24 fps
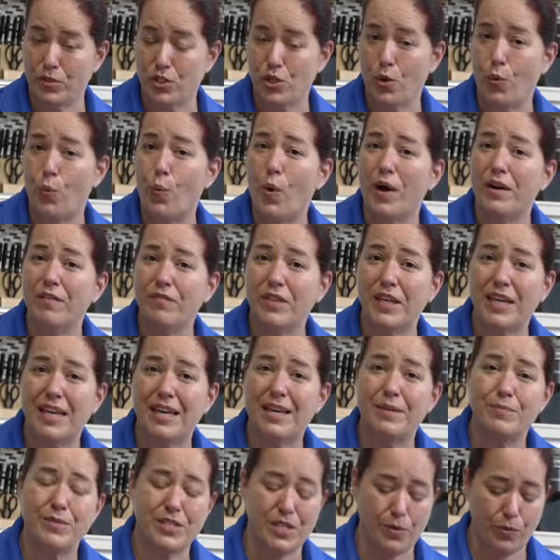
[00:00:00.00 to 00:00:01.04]
So one of the
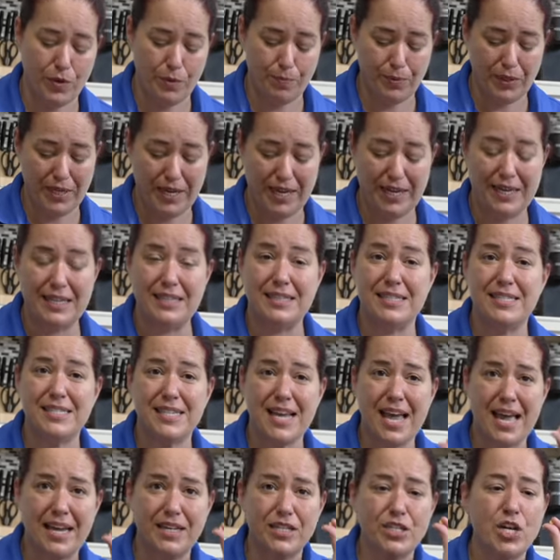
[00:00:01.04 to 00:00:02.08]
games that we played in
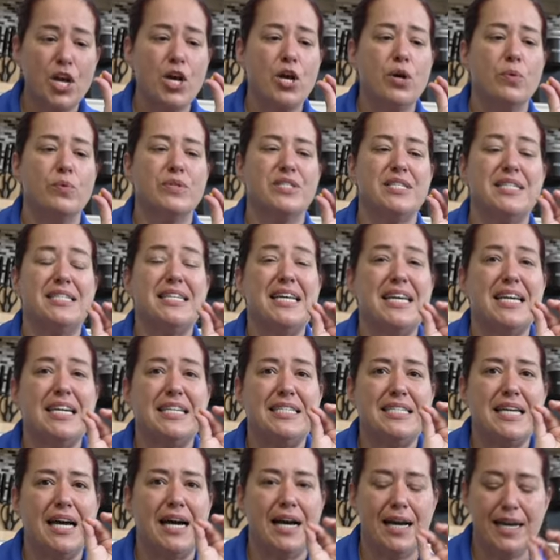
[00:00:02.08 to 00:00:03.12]
Scent was to take a
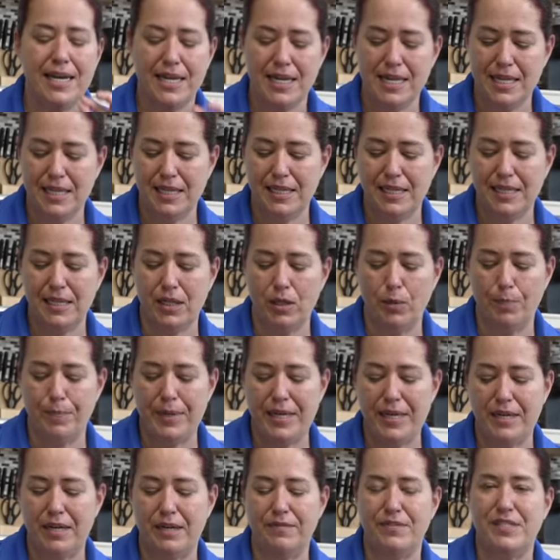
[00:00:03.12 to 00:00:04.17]
tiny little
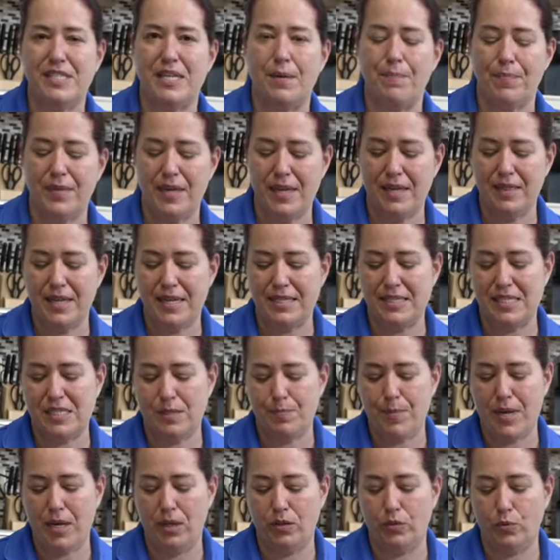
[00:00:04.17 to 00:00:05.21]
bit of something that
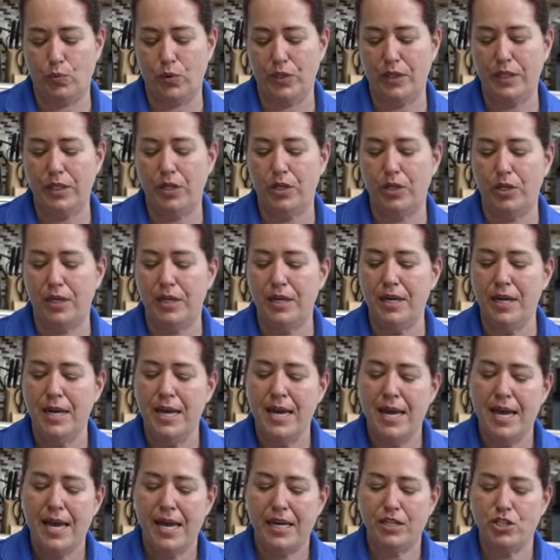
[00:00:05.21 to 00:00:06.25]
smelled really good
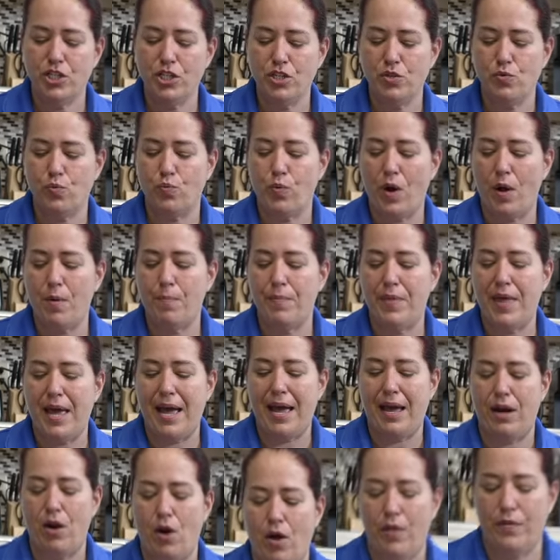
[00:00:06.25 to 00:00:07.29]
and just rub
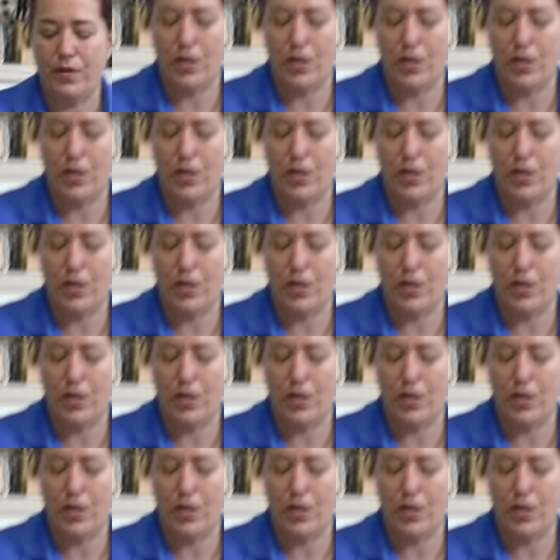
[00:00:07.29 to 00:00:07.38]
that on